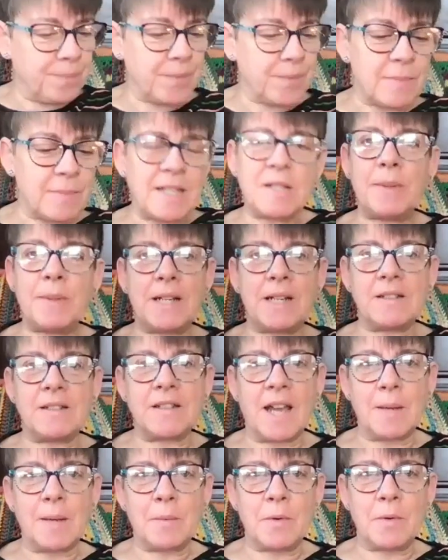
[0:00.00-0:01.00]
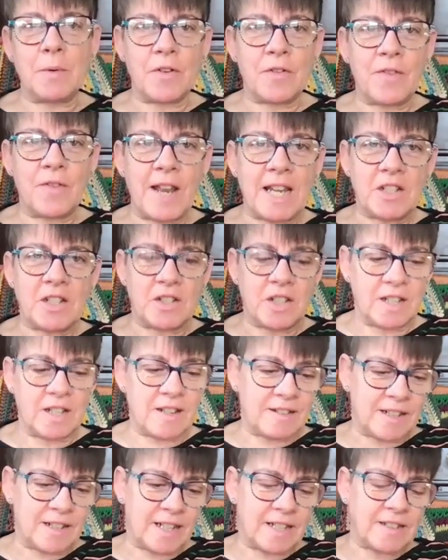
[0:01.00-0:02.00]
meant to be a time of reflection,
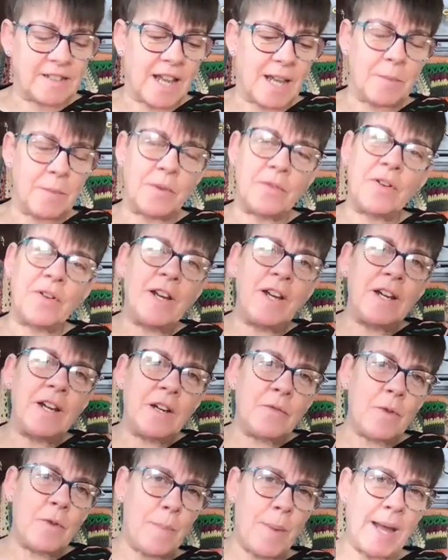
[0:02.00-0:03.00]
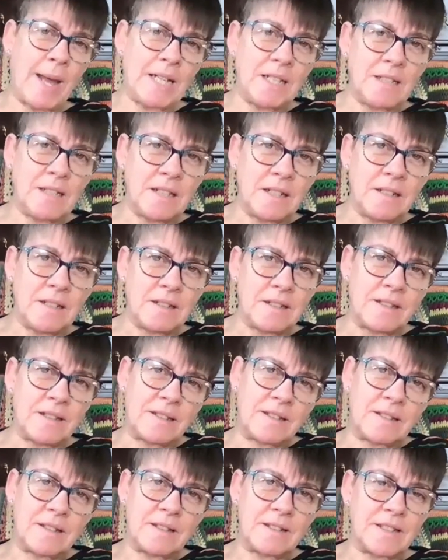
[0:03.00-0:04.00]
isn't it? A time of
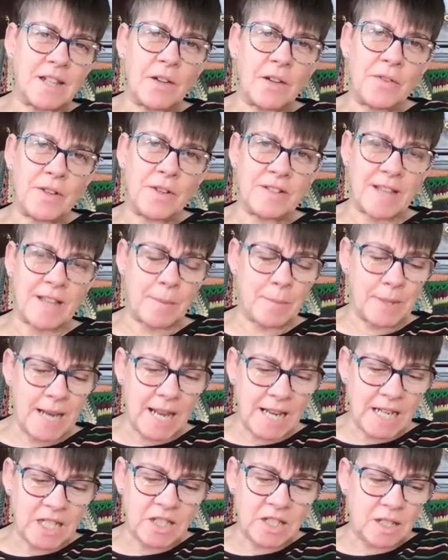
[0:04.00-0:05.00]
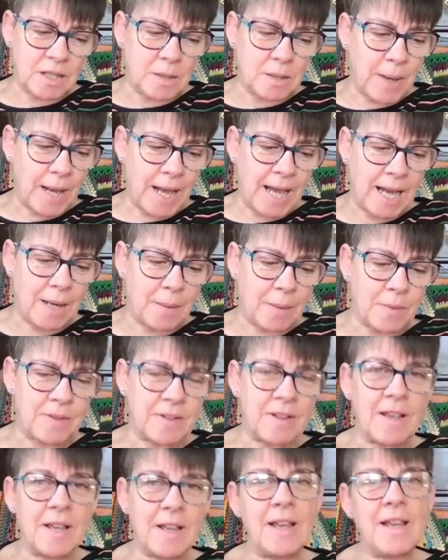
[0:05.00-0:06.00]
repentance, self-examination,
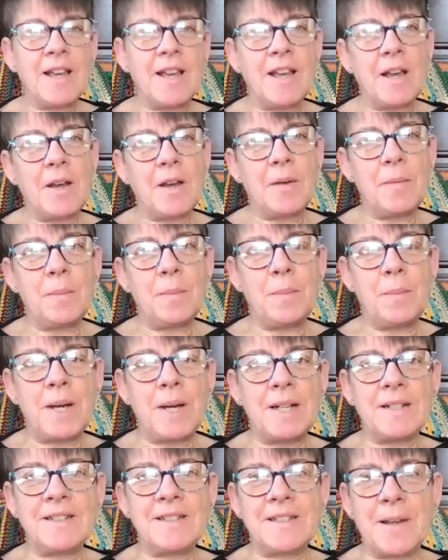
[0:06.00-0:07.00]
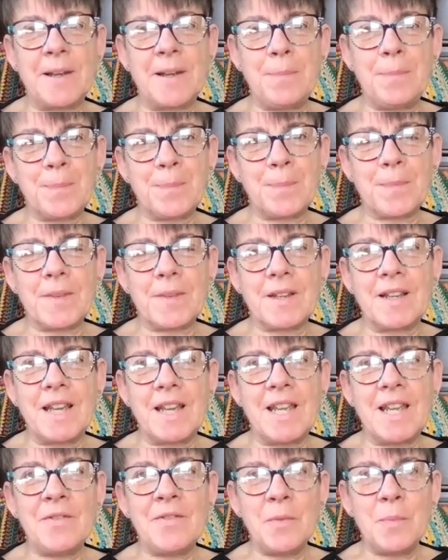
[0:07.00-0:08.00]
perhaps. But
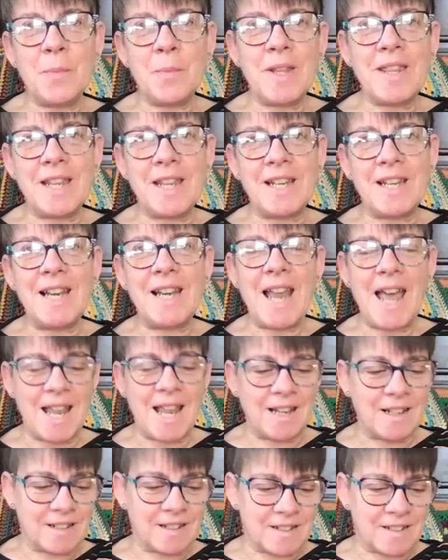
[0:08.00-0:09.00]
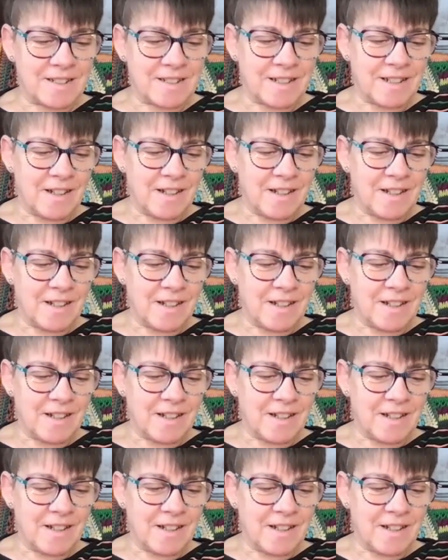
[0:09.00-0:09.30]
even within Lent,